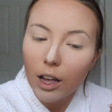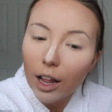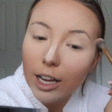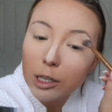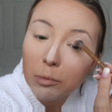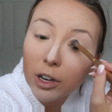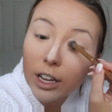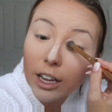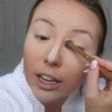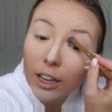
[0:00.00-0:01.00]
I like to put
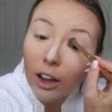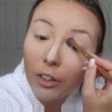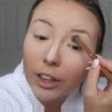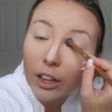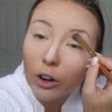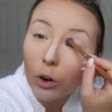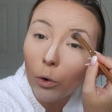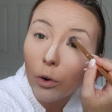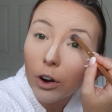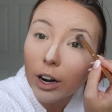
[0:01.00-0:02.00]
it on the inner
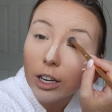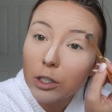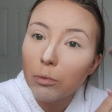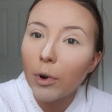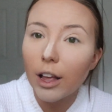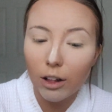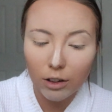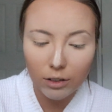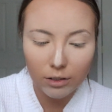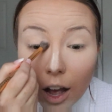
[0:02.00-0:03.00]
corner as
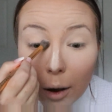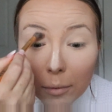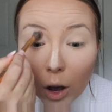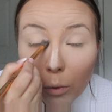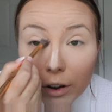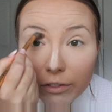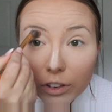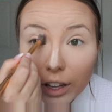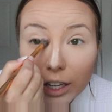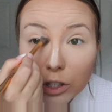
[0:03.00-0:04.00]
well. I'm not one
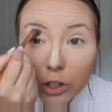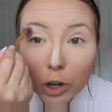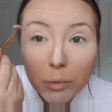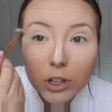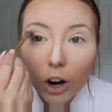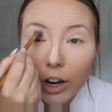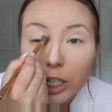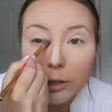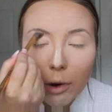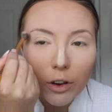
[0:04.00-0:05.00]
for like super dark
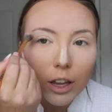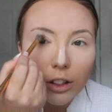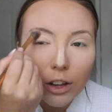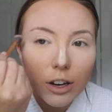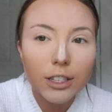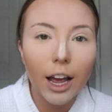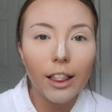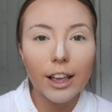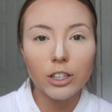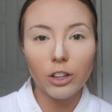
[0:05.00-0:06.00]
smoky looks. I
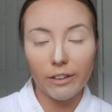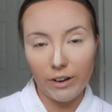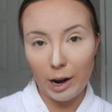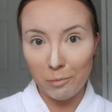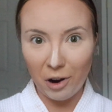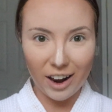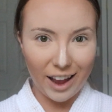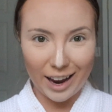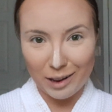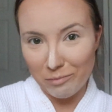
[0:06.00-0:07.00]
like to look very
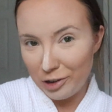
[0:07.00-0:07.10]
bright-eyed and